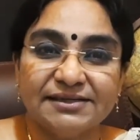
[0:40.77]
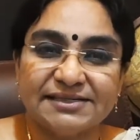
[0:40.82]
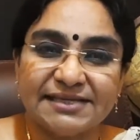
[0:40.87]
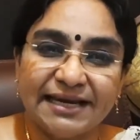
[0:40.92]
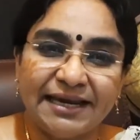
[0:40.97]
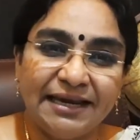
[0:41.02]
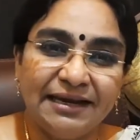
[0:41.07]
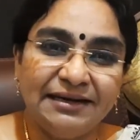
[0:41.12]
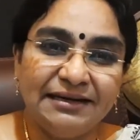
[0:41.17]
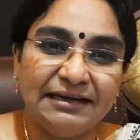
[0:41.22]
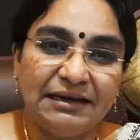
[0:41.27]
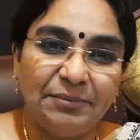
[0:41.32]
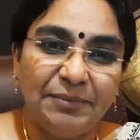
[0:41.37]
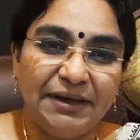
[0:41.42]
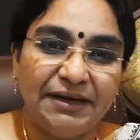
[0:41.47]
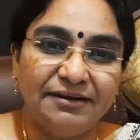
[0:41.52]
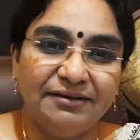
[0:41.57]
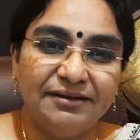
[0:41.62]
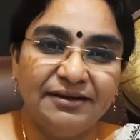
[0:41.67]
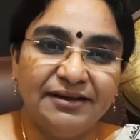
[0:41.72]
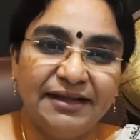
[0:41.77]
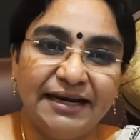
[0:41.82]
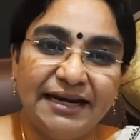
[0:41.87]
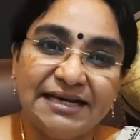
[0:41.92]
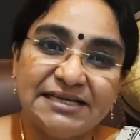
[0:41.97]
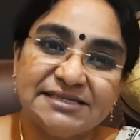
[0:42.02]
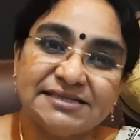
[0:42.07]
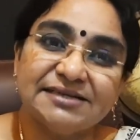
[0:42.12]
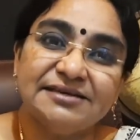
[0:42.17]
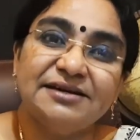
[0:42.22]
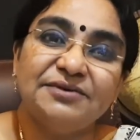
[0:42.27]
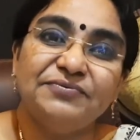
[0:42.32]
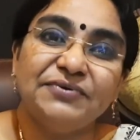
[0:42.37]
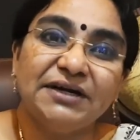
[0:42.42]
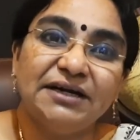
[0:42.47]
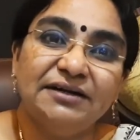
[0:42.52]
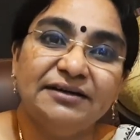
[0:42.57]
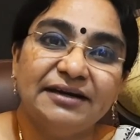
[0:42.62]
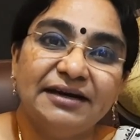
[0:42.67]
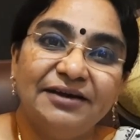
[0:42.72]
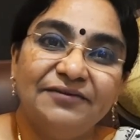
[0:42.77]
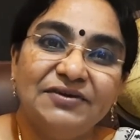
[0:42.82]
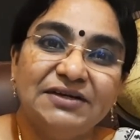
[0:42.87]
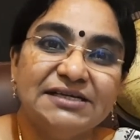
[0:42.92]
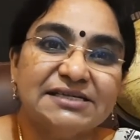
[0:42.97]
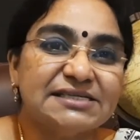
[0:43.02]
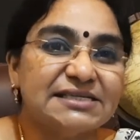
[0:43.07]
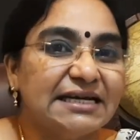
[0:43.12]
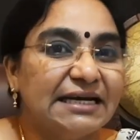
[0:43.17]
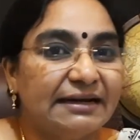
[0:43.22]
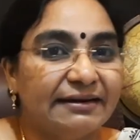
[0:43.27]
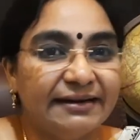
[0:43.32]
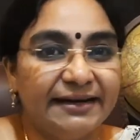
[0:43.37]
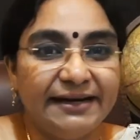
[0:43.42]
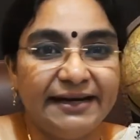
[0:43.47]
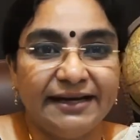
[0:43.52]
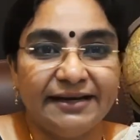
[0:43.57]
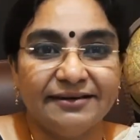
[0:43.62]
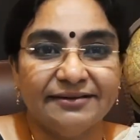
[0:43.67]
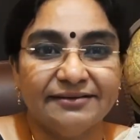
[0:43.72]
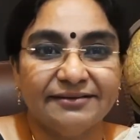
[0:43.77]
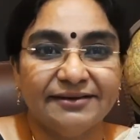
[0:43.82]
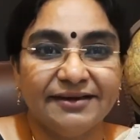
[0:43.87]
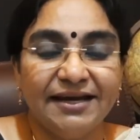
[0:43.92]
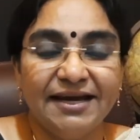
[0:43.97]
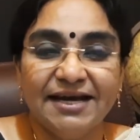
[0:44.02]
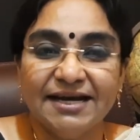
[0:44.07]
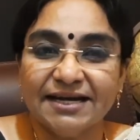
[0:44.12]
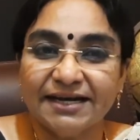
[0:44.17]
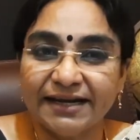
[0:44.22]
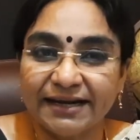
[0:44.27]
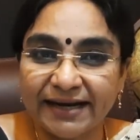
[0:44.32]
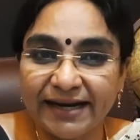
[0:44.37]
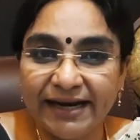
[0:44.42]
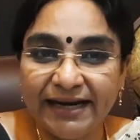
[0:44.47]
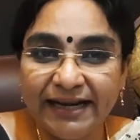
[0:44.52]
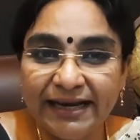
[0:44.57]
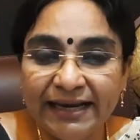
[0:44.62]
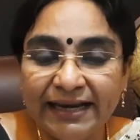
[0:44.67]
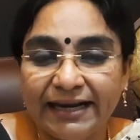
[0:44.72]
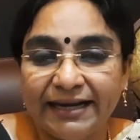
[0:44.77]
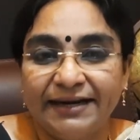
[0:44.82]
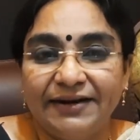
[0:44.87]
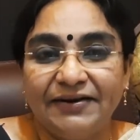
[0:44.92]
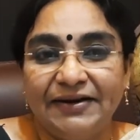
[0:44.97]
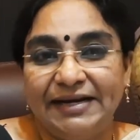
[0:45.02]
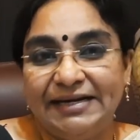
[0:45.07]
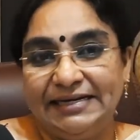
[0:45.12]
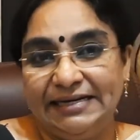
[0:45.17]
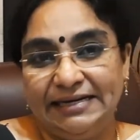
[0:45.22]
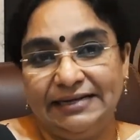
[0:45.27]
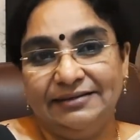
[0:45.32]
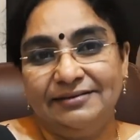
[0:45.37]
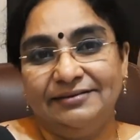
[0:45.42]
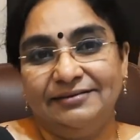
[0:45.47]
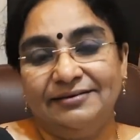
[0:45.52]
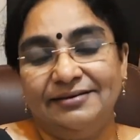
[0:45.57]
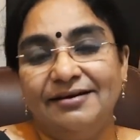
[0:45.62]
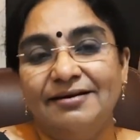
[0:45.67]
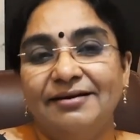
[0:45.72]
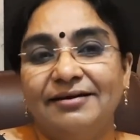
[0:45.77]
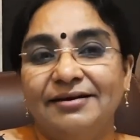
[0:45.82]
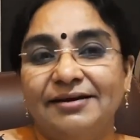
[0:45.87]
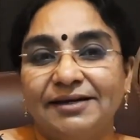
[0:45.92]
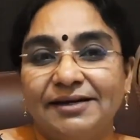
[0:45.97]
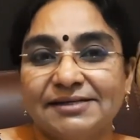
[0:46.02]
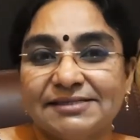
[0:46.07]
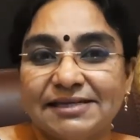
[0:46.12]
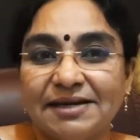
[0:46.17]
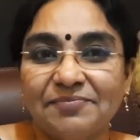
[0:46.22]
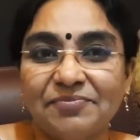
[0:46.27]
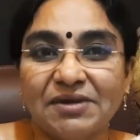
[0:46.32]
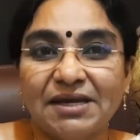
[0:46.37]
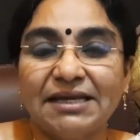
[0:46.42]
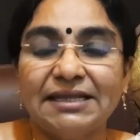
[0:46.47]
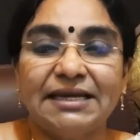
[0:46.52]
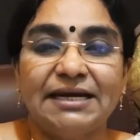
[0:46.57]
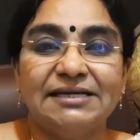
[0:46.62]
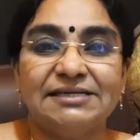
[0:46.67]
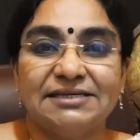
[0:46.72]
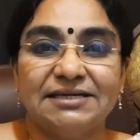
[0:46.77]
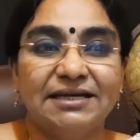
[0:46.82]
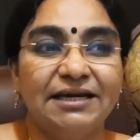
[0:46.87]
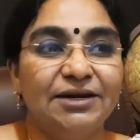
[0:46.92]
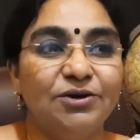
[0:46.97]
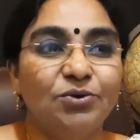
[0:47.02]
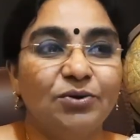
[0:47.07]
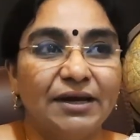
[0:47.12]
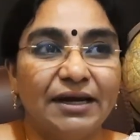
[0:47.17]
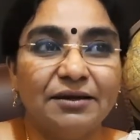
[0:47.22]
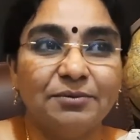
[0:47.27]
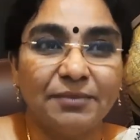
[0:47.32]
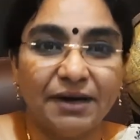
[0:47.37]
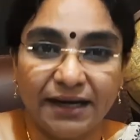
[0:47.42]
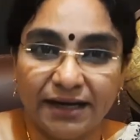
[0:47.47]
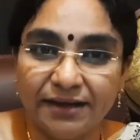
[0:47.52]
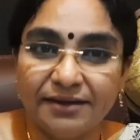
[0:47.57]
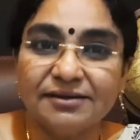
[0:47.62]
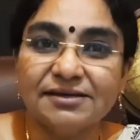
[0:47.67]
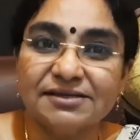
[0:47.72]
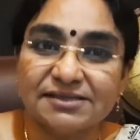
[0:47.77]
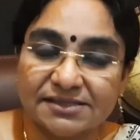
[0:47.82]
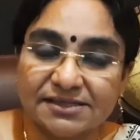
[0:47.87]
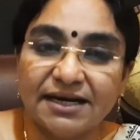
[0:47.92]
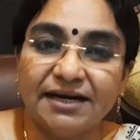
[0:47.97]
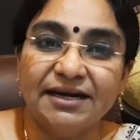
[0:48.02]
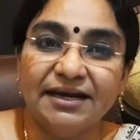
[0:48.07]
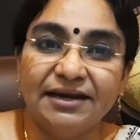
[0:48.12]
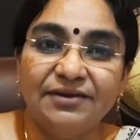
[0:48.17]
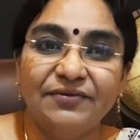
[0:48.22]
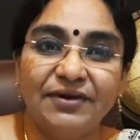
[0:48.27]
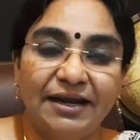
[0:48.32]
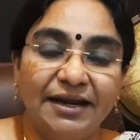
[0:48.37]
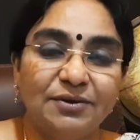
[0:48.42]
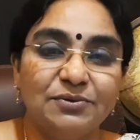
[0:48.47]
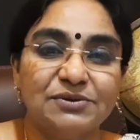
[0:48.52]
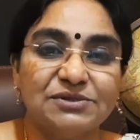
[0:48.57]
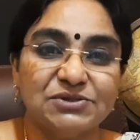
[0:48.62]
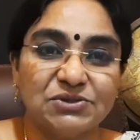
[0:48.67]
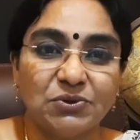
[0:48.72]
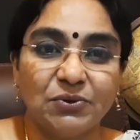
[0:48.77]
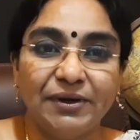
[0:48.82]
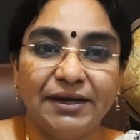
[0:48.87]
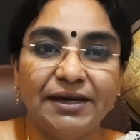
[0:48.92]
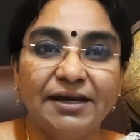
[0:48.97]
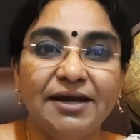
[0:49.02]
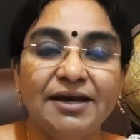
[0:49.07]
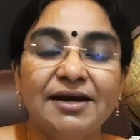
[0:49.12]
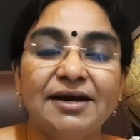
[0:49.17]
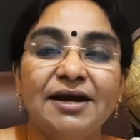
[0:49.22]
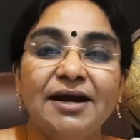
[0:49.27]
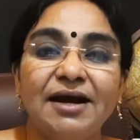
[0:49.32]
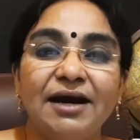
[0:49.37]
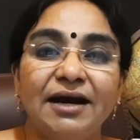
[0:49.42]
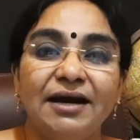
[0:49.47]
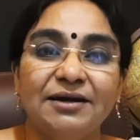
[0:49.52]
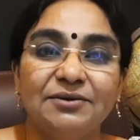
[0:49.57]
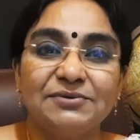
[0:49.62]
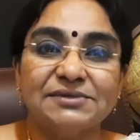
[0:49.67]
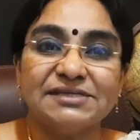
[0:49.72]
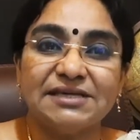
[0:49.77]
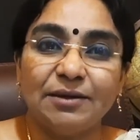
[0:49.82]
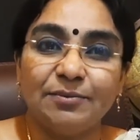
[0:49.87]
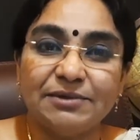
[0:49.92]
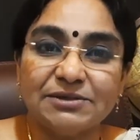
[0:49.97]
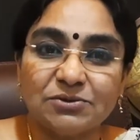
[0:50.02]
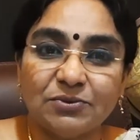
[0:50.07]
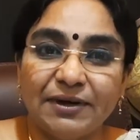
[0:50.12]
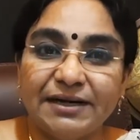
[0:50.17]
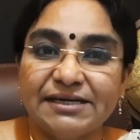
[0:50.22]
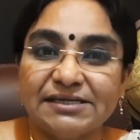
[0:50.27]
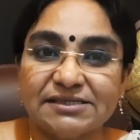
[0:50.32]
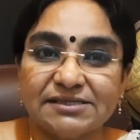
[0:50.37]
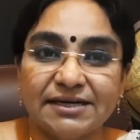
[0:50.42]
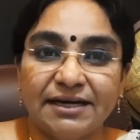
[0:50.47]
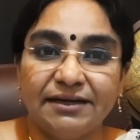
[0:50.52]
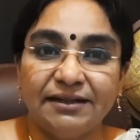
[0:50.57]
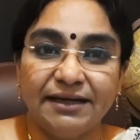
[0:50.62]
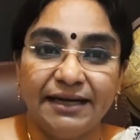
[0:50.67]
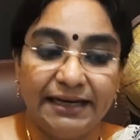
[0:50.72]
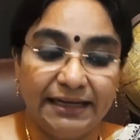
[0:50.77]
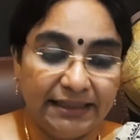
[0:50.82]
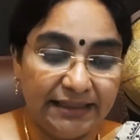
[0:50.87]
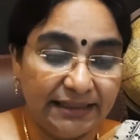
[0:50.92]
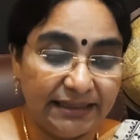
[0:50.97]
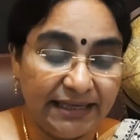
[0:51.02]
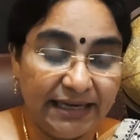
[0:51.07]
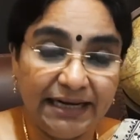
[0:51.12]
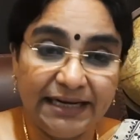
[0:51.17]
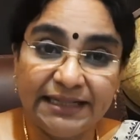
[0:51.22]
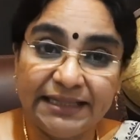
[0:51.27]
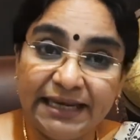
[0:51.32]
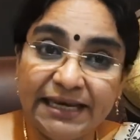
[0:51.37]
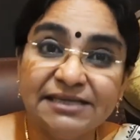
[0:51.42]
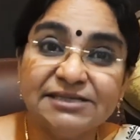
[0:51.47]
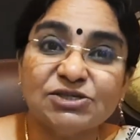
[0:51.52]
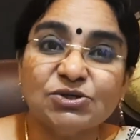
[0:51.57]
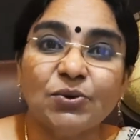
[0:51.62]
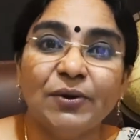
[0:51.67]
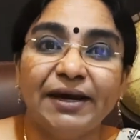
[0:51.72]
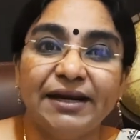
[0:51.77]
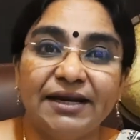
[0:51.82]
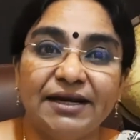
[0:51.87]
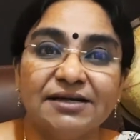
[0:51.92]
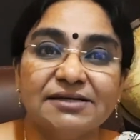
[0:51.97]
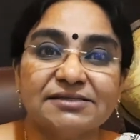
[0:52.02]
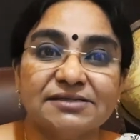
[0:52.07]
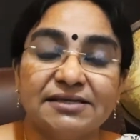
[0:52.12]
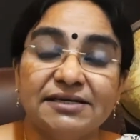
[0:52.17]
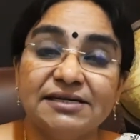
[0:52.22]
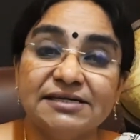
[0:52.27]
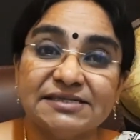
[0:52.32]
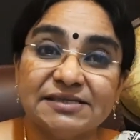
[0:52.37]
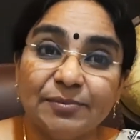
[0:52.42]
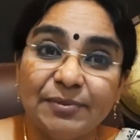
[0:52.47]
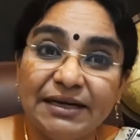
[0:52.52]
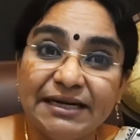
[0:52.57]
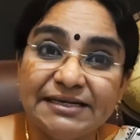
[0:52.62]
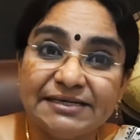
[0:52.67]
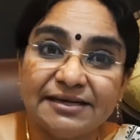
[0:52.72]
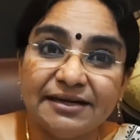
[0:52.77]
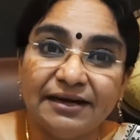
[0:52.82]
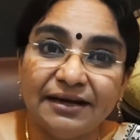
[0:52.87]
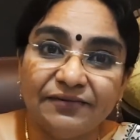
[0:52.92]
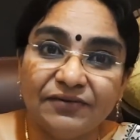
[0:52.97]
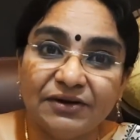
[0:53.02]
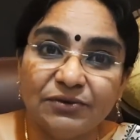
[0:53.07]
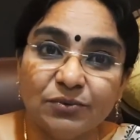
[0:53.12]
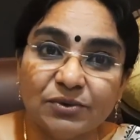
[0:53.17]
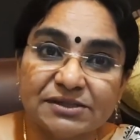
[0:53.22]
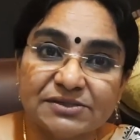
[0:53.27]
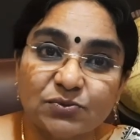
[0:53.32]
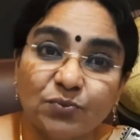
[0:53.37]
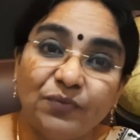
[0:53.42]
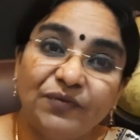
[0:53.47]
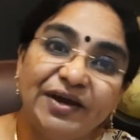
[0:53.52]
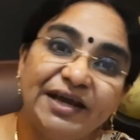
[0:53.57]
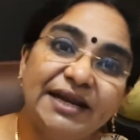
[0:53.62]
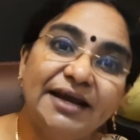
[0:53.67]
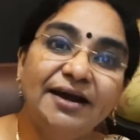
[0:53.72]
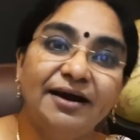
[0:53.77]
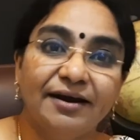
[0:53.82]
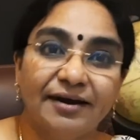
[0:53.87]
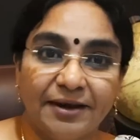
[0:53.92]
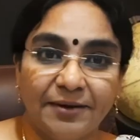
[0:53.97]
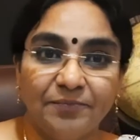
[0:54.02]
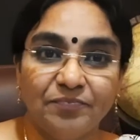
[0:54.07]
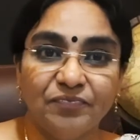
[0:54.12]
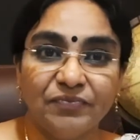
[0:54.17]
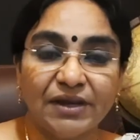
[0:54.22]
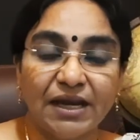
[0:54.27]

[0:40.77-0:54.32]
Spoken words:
The next difficult level is reading. Reading and writing are something that, you know, in my study when I was doing, I was able to understand in these two areas, the disability level was very high.